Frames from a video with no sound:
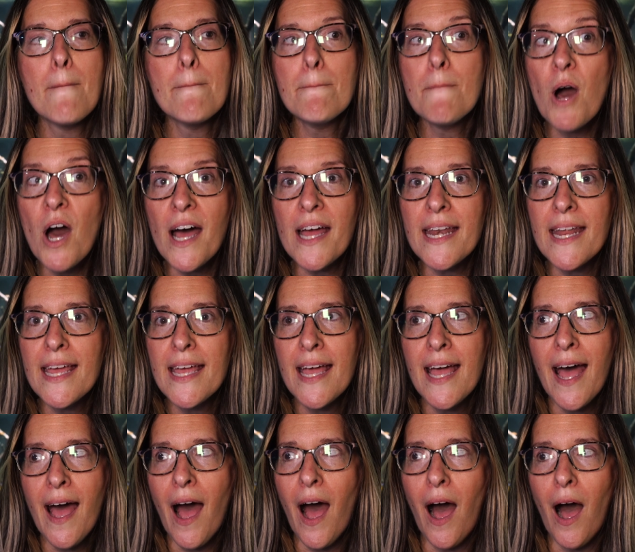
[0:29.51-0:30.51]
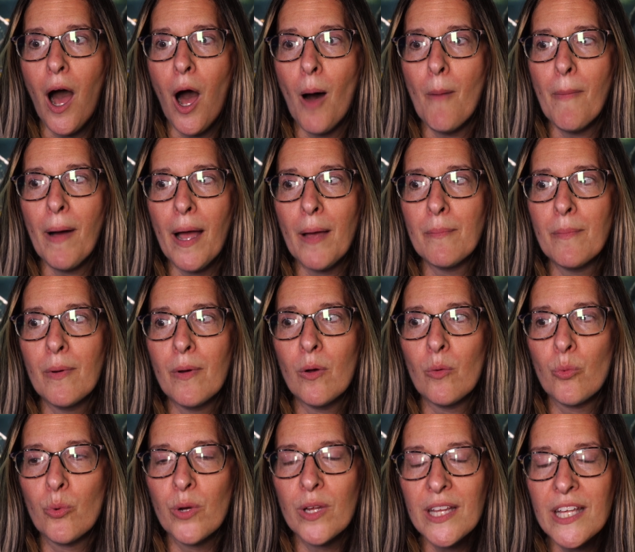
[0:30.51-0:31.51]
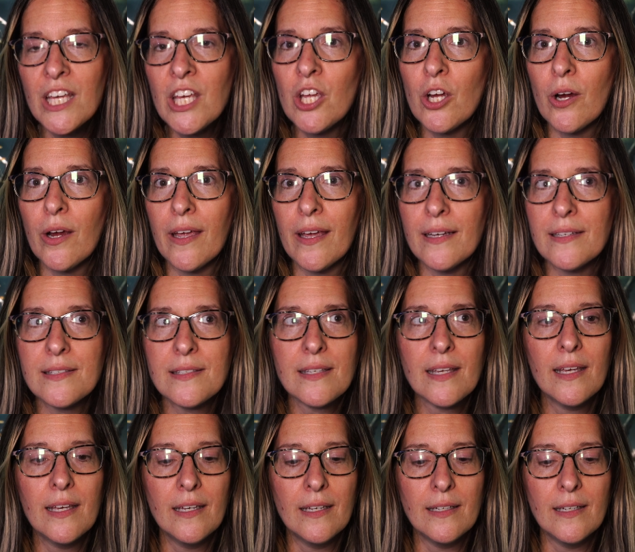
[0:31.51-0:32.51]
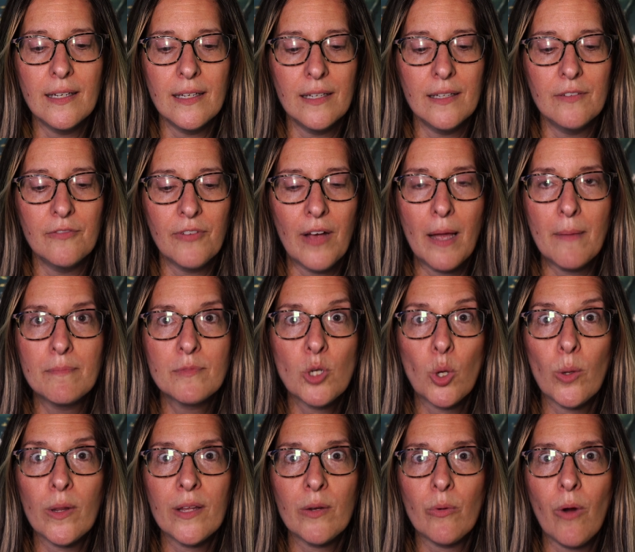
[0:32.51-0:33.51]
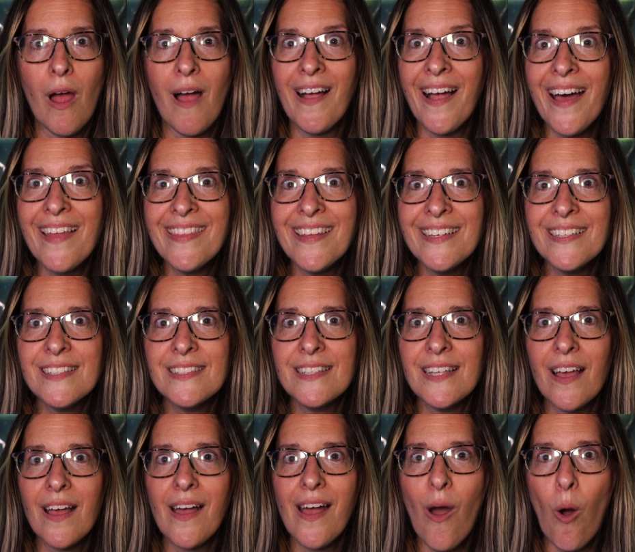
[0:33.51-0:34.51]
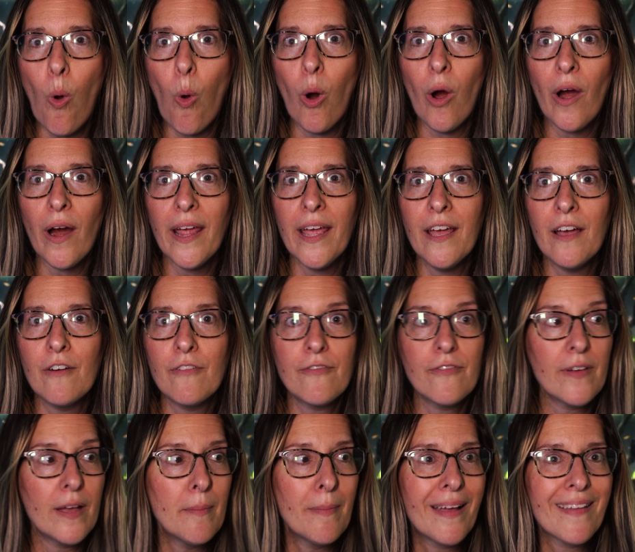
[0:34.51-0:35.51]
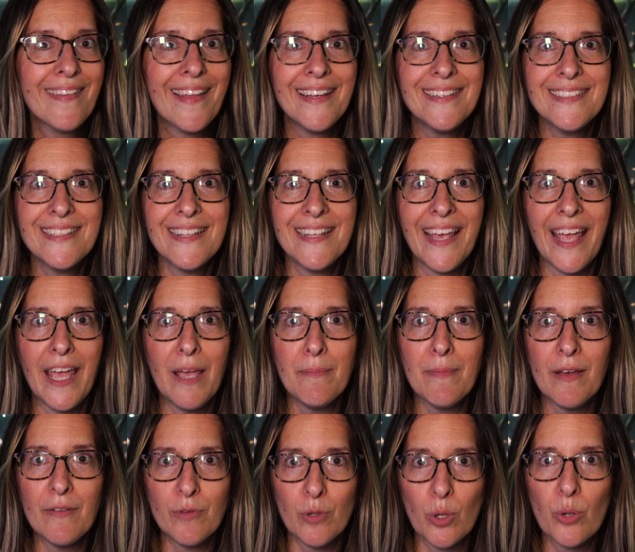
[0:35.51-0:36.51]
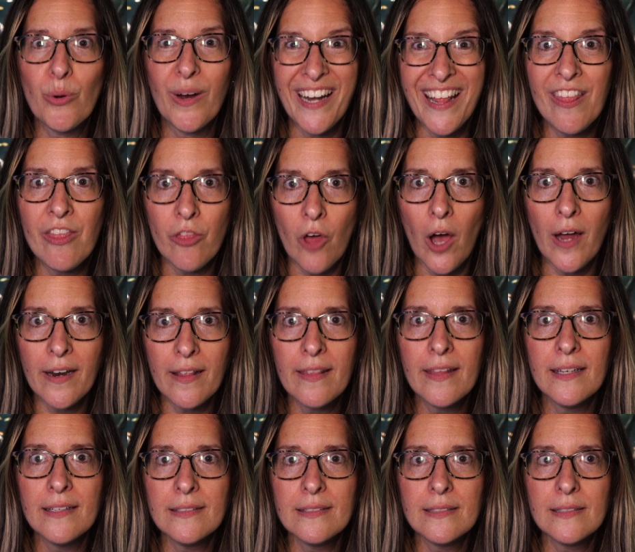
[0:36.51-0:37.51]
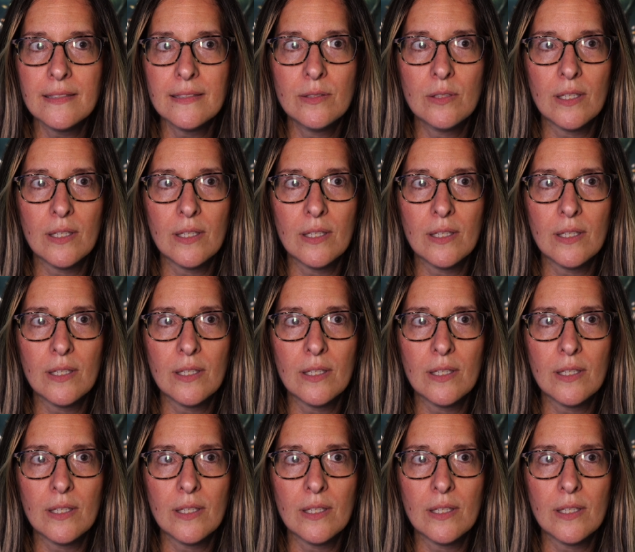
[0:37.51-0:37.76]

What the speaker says: But I'm really curious if I'm totally wrong on this, or am I late to the game? Have you already thought of this?